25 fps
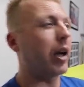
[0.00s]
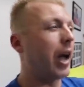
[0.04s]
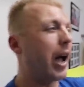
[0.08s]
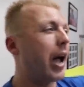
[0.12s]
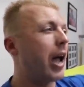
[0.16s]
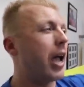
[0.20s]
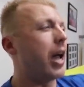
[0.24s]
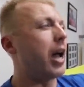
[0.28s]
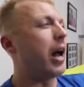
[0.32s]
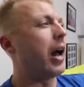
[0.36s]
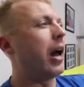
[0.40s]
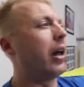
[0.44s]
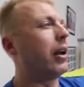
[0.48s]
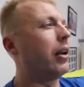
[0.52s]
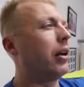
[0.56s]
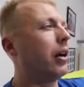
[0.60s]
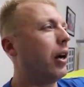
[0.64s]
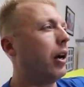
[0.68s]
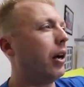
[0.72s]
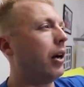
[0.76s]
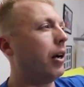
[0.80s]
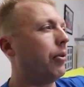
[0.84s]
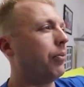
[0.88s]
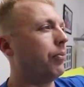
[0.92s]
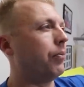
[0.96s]
I
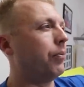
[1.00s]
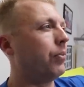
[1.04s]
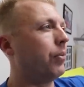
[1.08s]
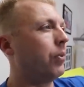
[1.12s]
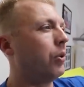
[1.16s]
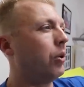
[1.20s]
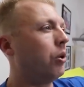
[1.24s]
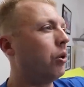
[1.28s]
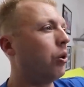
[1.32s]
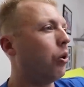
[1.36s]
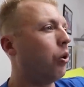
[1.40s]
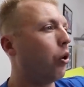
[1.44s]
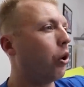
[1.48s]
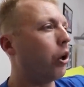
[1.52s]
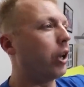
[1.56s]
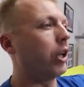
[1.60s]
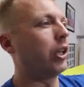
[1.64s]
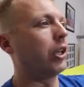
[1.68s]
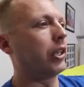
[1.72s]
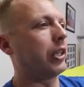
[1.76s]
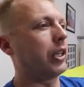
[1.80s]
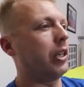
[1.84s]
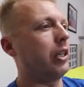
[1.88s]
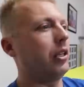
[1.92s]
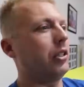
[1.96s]
had
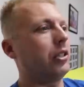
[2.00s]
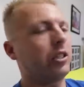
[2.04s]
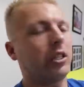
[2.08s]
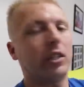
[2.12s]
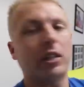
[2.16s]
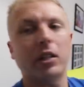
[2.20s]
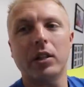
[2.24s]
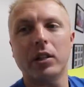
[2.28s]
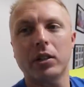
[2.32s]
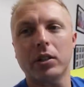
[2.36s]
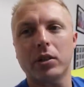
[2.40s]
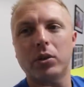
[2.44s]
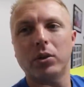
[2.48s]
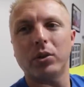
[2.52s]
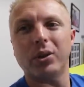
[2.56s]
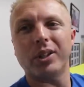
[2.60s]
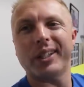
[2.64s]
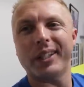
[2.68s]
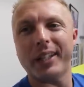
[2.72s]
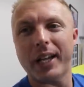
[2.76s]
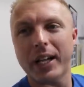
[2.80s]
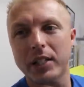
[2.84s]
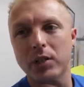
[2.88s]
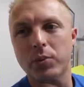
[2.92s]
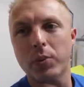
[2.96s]
oil get into the intercooler,
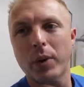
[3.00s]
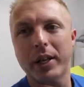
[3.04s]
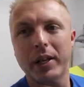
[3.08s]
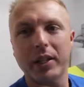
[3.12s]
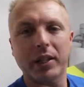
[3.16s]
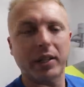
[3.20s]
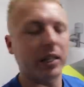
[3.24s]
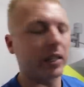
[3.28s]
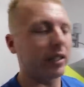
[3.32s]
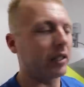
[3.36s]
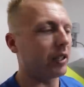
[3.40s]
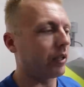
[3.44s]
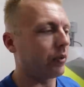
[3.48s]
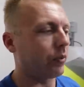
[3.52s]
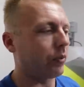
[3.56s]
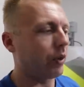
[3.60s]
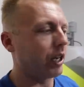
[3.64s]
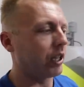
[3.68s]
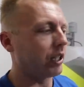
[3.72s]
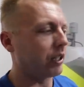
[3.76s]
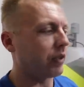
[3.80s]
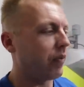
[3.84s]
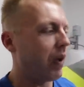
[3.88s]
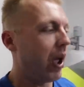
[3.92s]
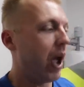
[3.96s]
and that's why the thing didn't
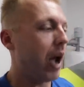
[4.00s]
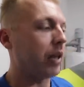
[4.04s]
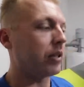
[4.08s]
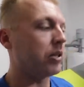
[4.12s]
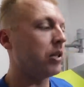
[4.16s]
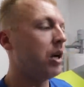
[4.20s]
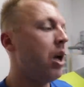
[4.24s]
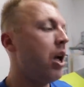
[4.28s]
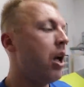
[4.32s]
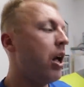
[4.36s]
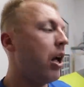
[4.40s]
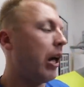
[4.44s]
run as fast.